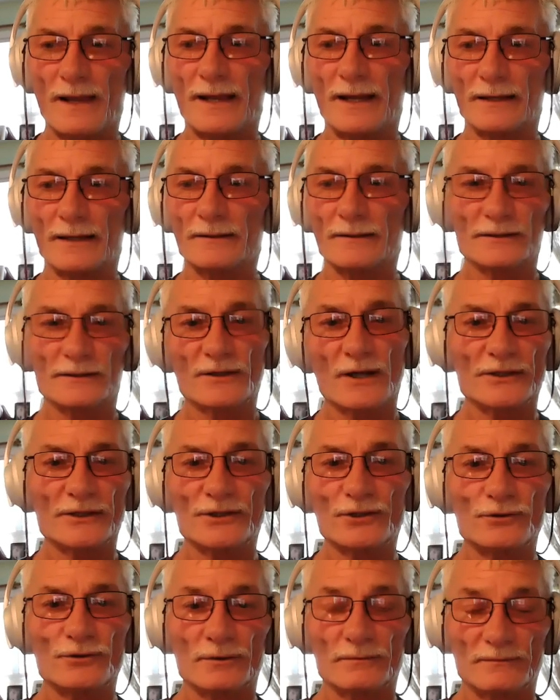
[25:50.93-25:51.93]
And it's
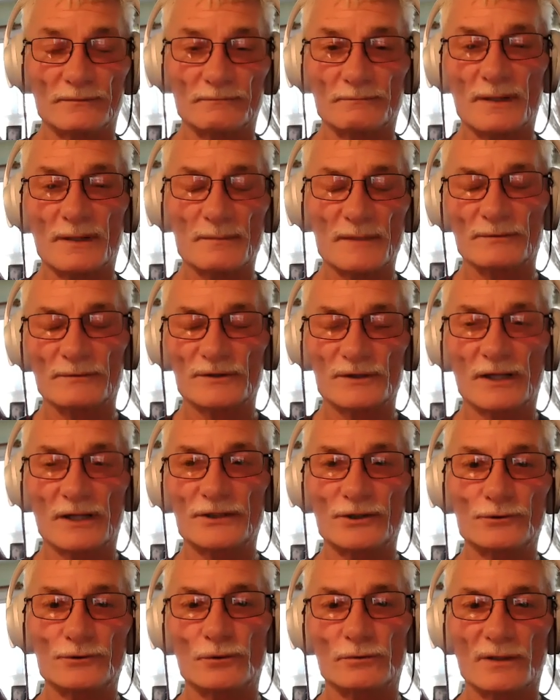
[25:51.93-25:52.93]
not you, remember, it's
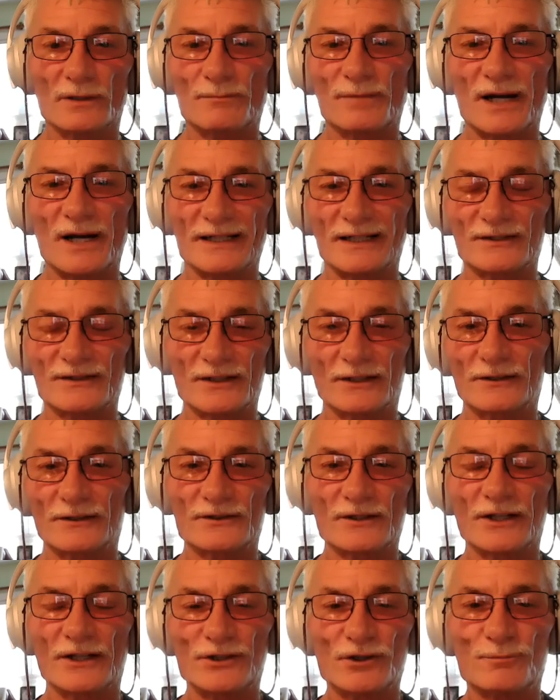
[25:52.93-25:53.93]
not you doing the buying and
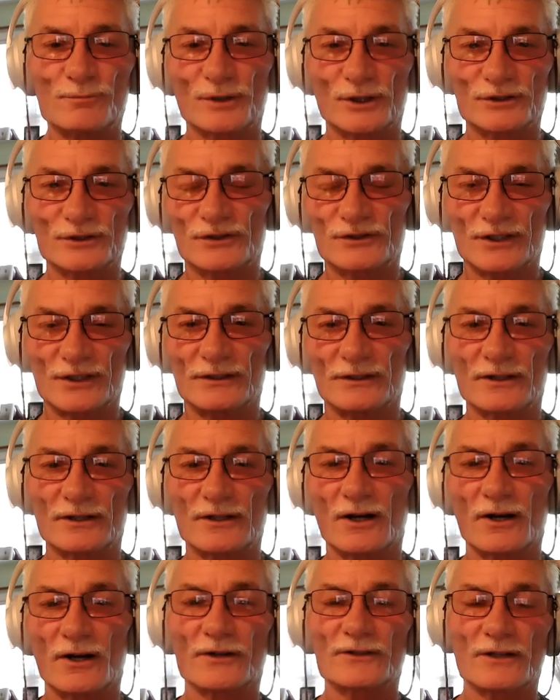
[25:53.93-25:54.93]
selling. It's not you purchasing
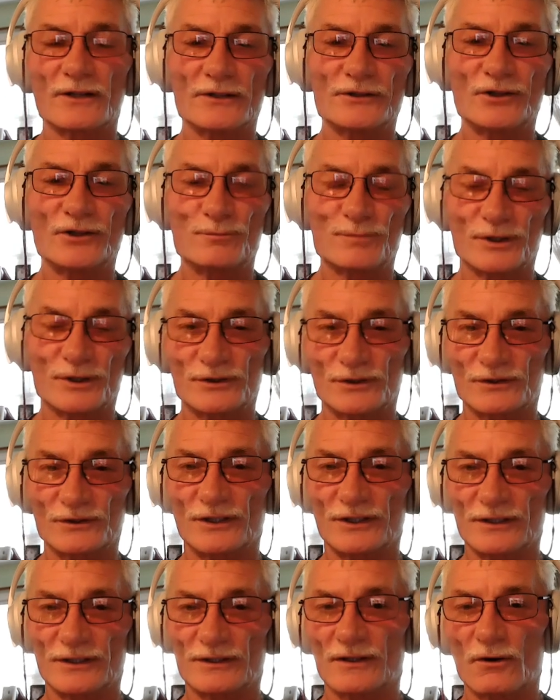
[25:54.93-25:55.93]
the car. It's not you
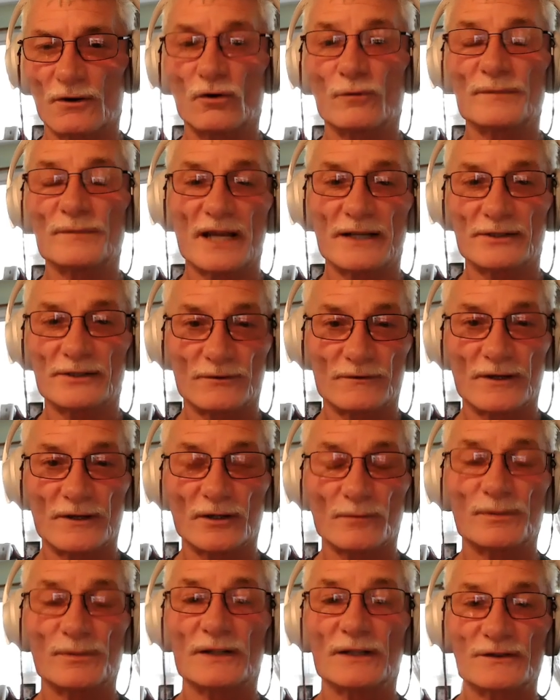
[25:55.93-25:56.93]
purchasing the home. Yeah, you're
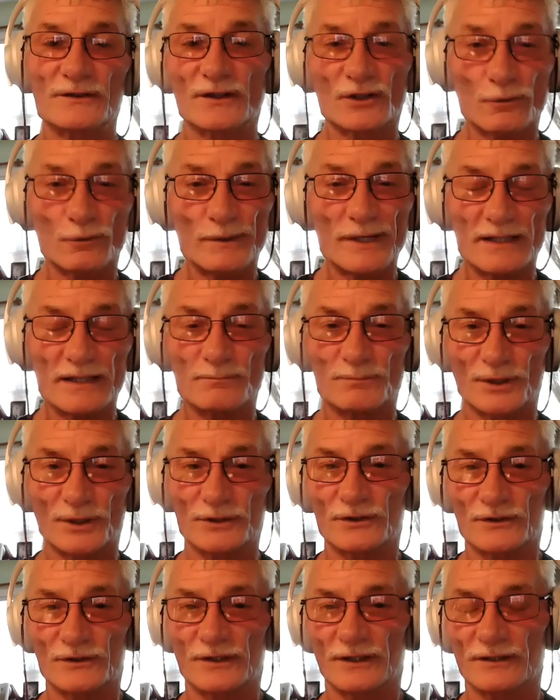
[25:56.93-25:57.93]
there, but it's the Queen
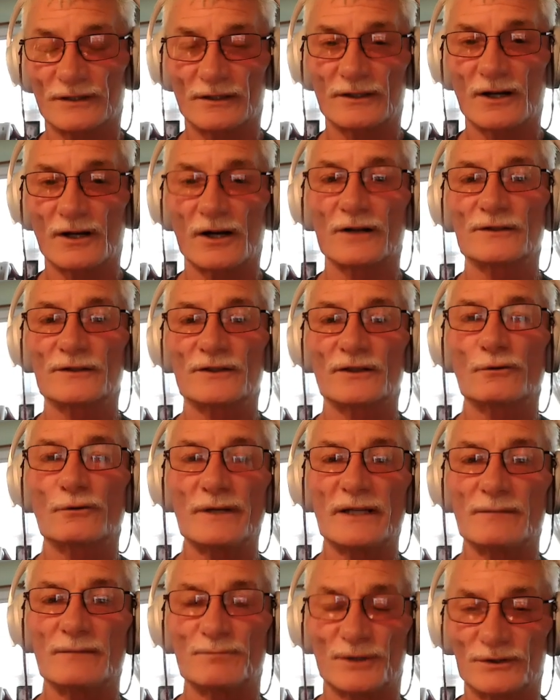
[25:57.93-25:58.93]
purchasing the car. It's the
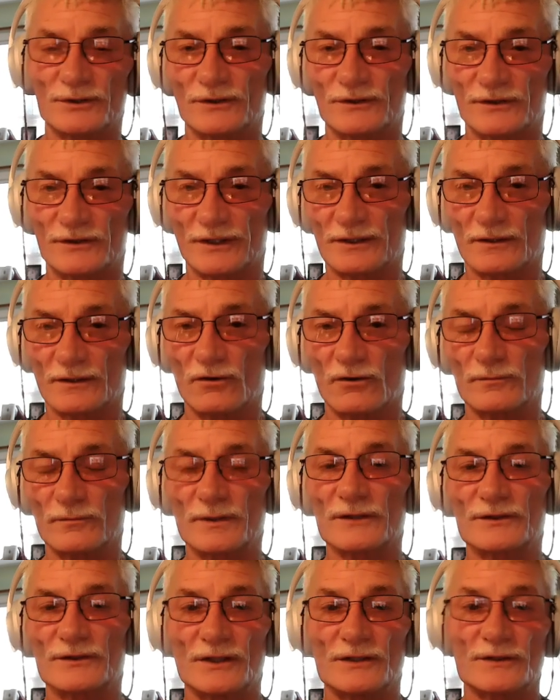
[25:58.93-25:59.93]
Queen purchasing the
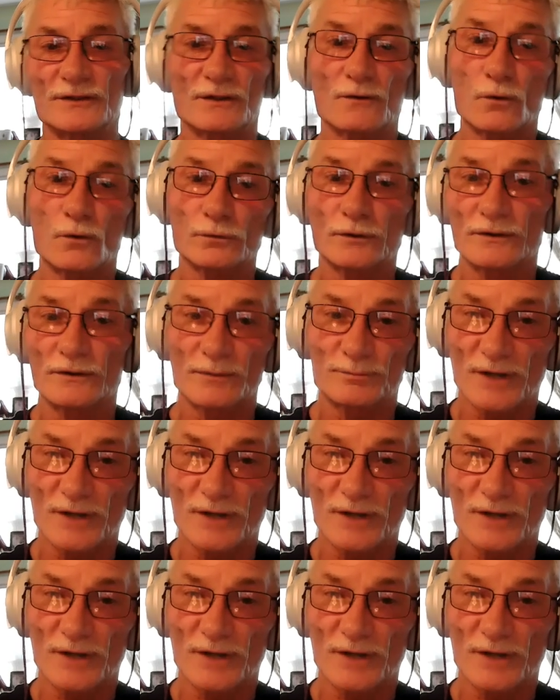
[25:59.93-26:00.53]
home because she's the owner